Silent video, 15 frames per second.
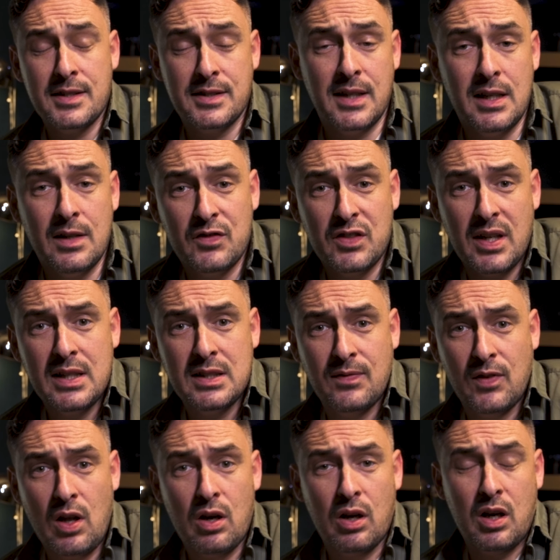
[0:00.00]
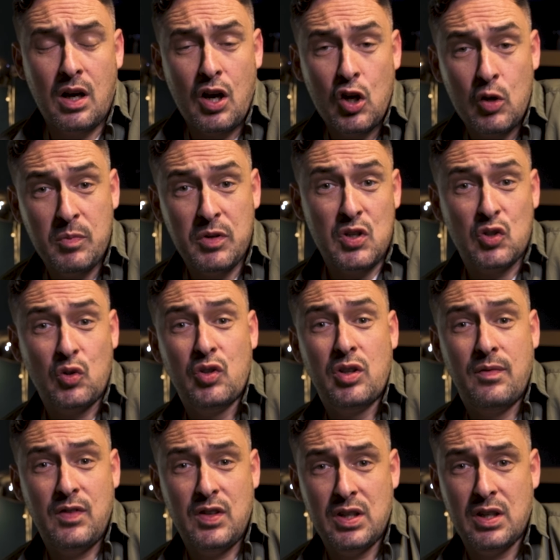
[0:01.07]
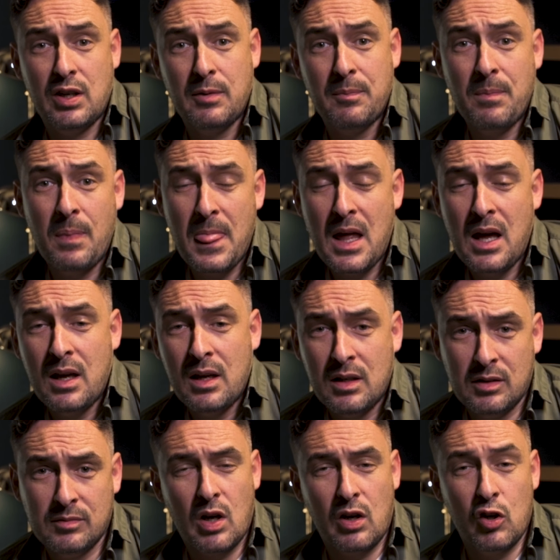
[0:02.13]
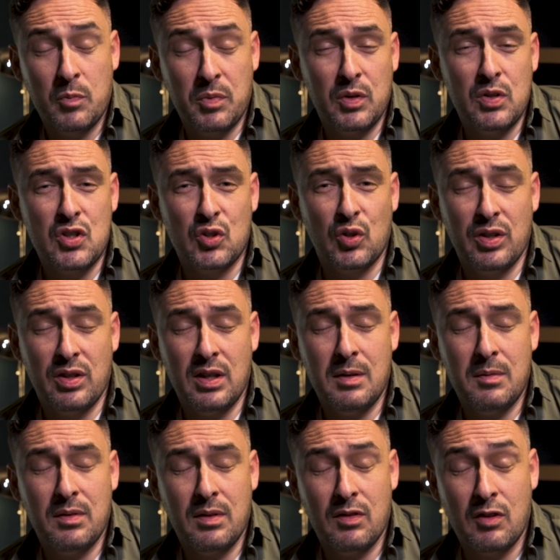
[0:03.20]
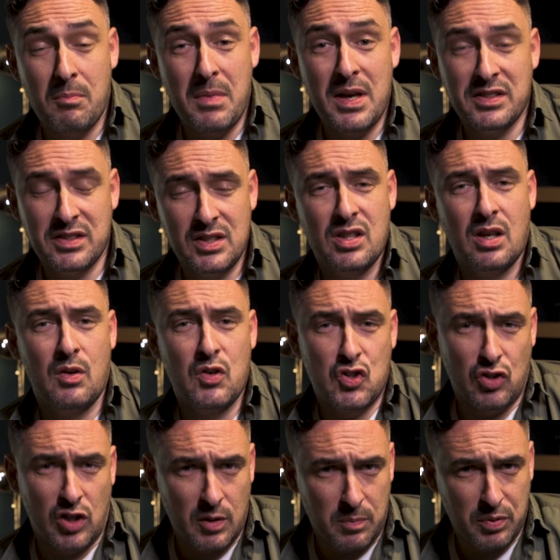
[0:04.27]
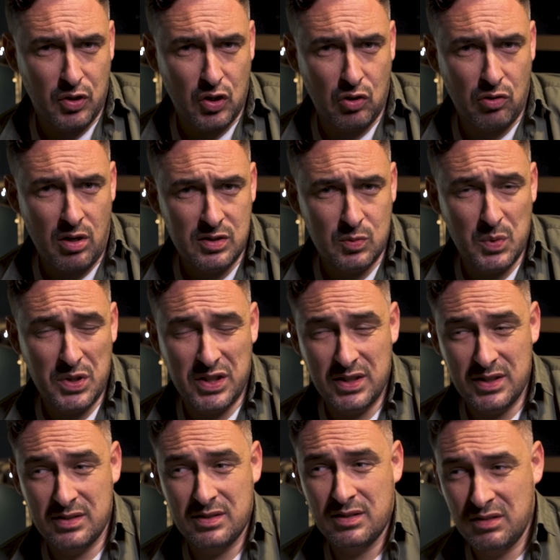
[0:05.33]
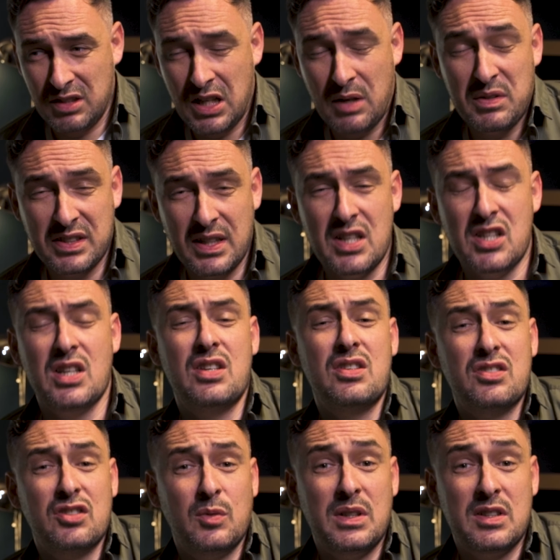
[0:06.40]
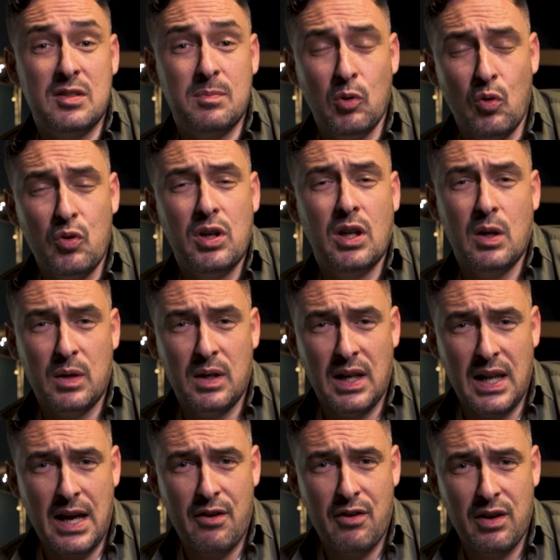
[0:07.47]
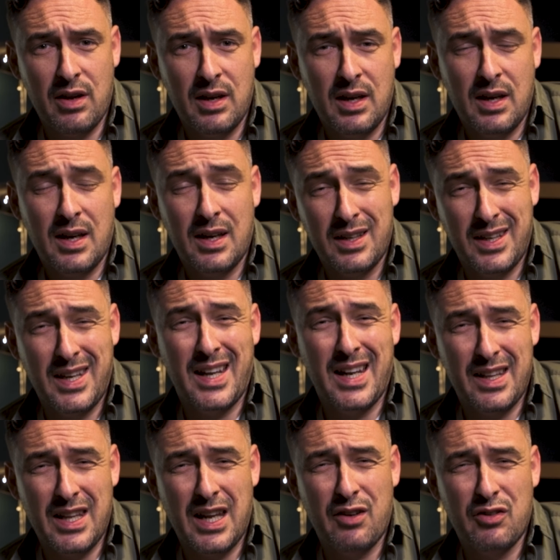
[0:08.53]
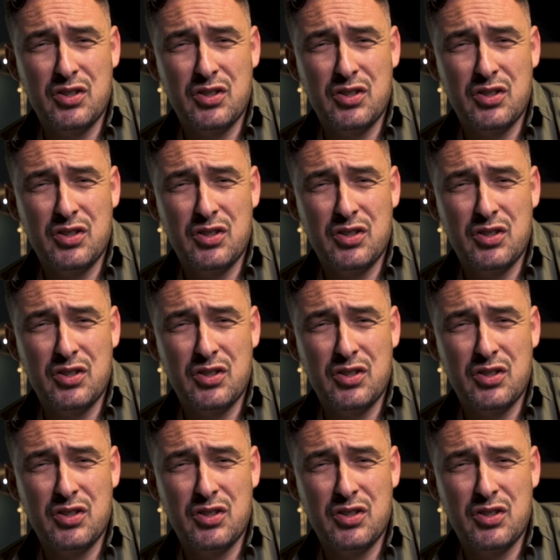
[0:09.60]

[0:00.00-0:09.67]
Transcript: The end of today's vlog. I hope you enjoyed the video. I hope you enjoyed the message that I was trying to put across, which is, you know, essentially just to explore your local area and get out there